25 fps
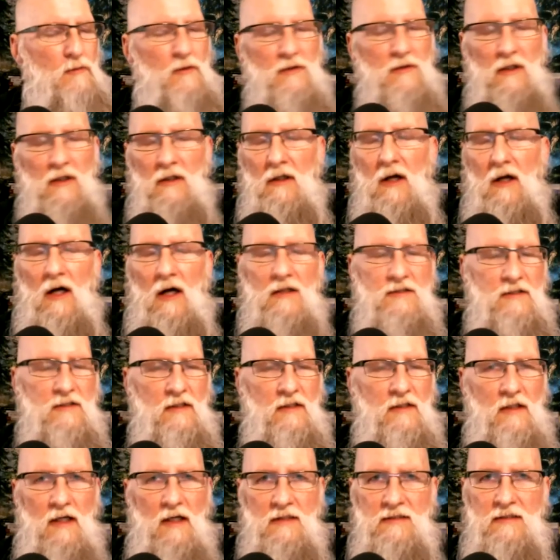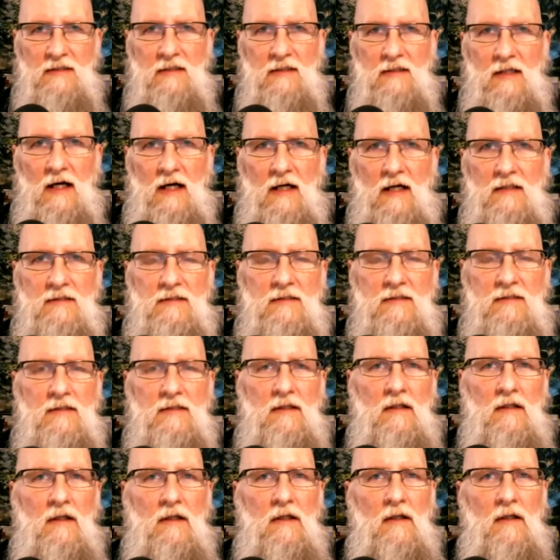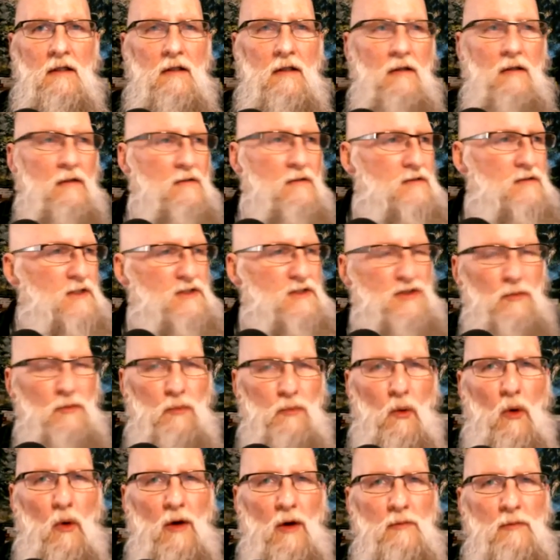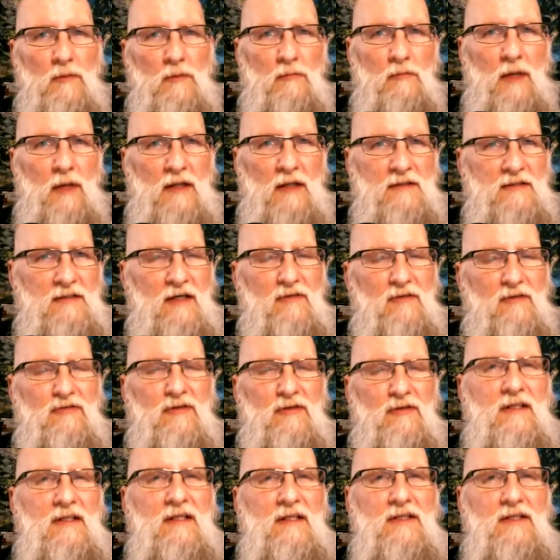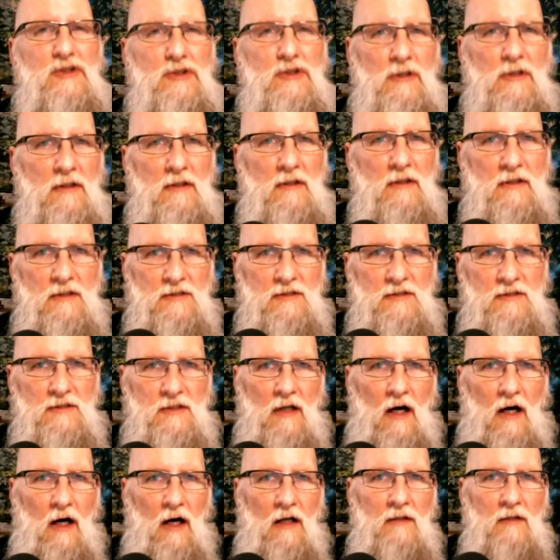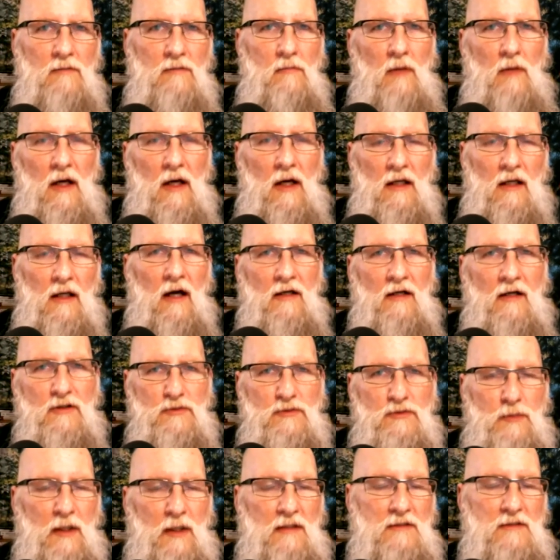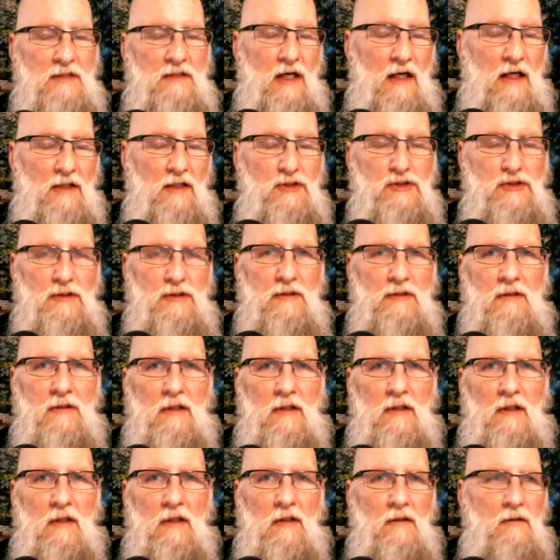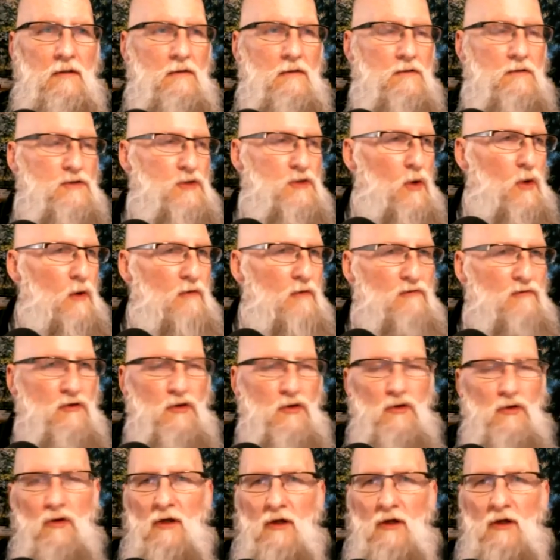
that lots and lots and lots. Disappointment by definition is an unmet expectation. So if you